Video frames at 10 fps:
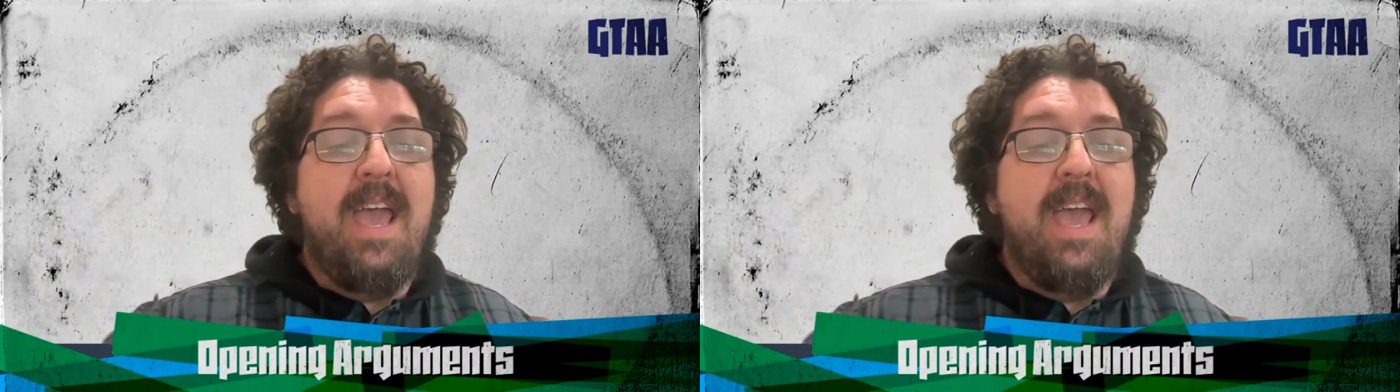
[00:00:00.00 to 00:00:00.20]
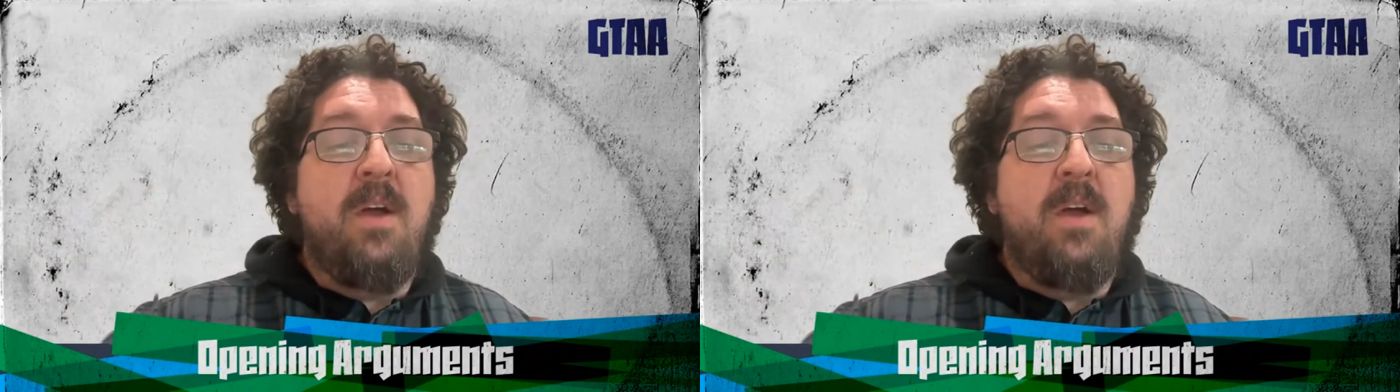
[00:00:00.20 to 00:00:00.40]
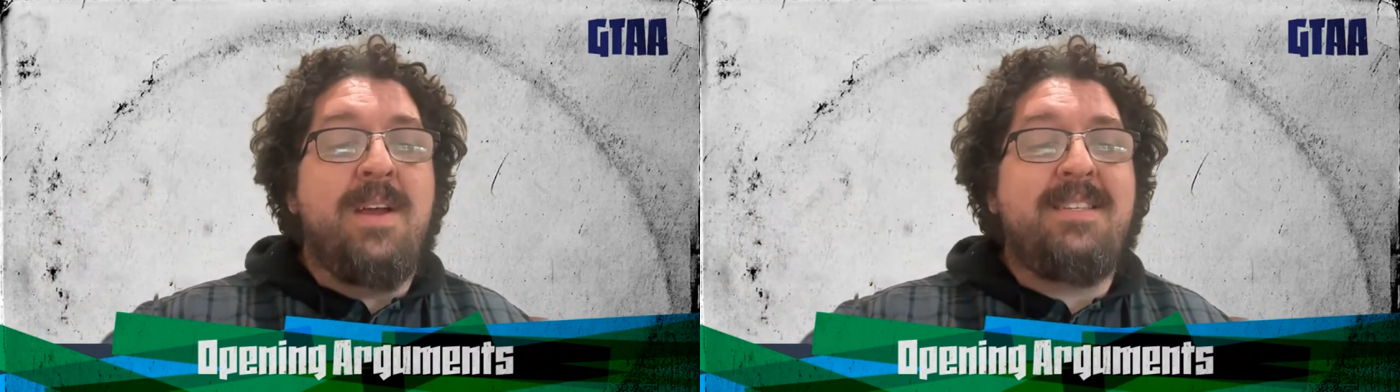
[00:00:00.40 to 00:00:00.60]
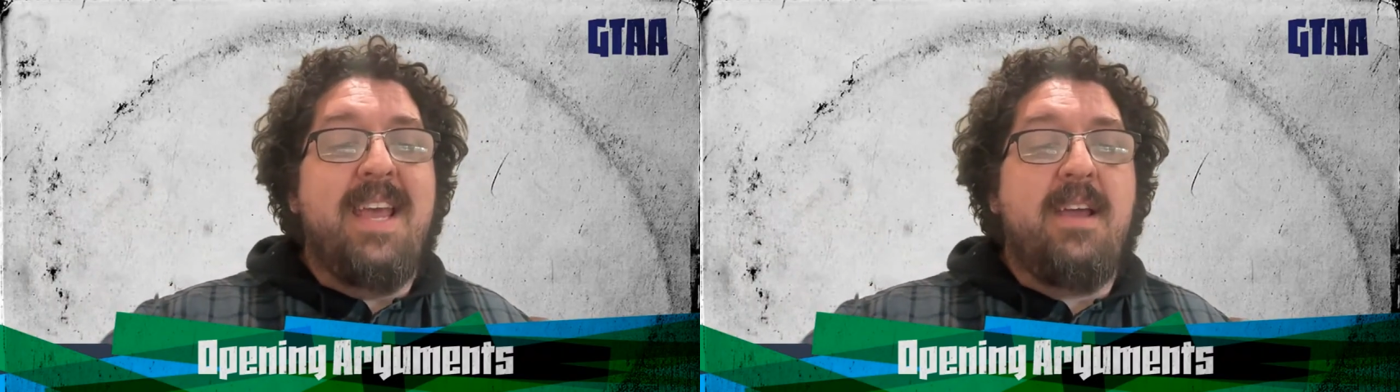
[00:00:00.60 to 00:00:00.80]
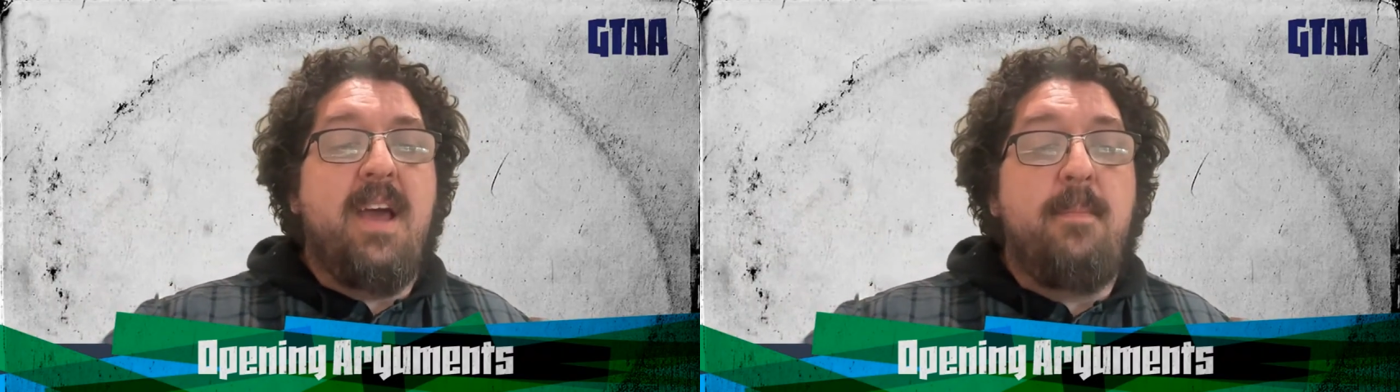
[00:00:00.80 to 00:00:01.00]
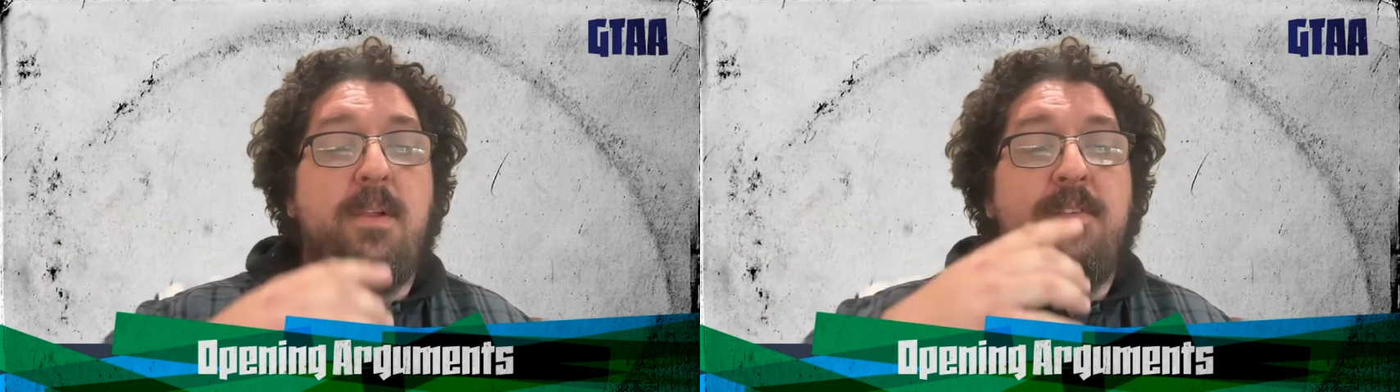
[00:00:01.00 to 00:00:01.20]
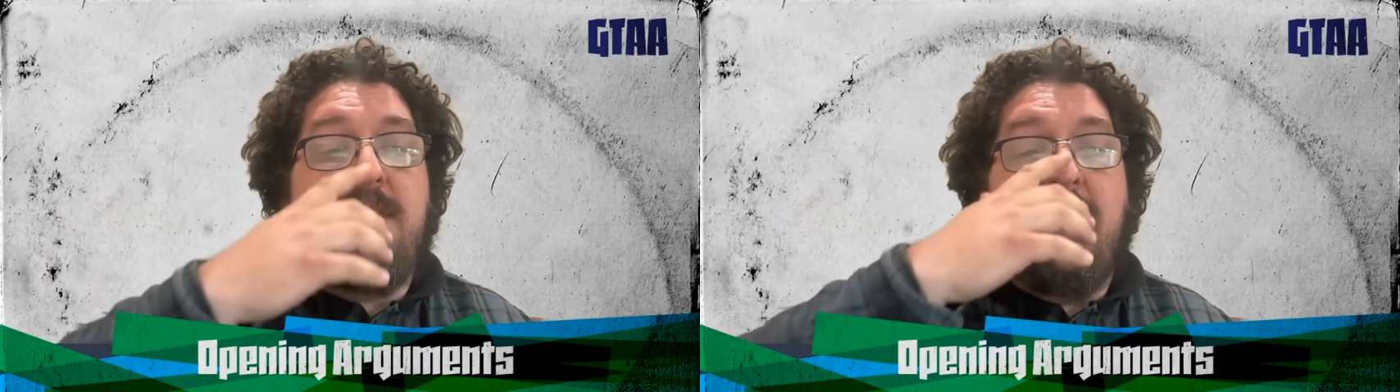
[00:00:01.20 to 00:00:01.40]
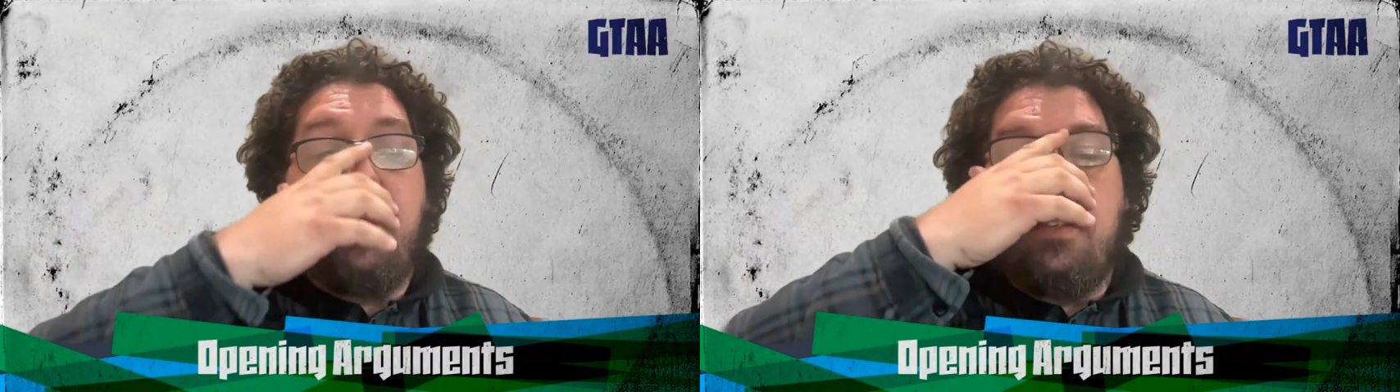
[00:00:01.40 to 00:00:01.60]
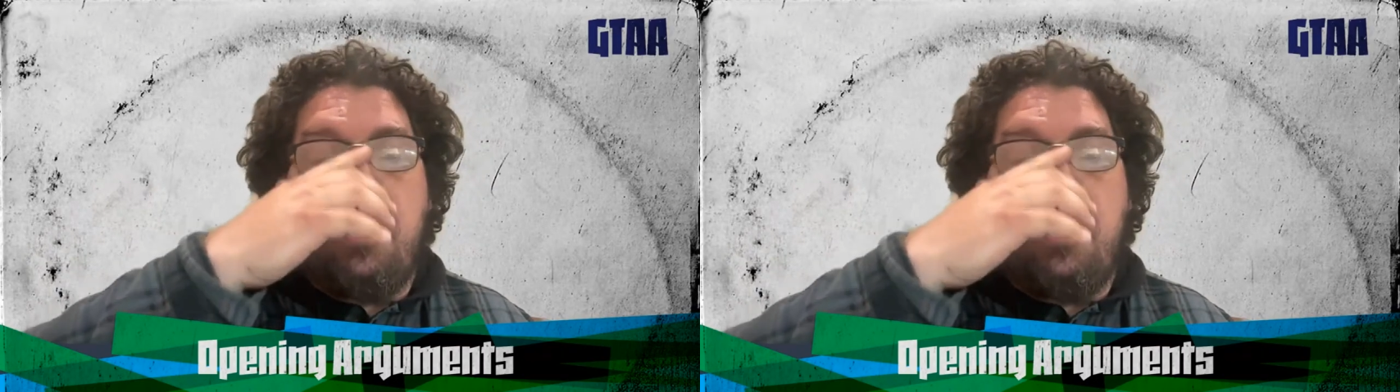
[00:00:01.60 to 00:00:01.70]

And I want to say a couple of things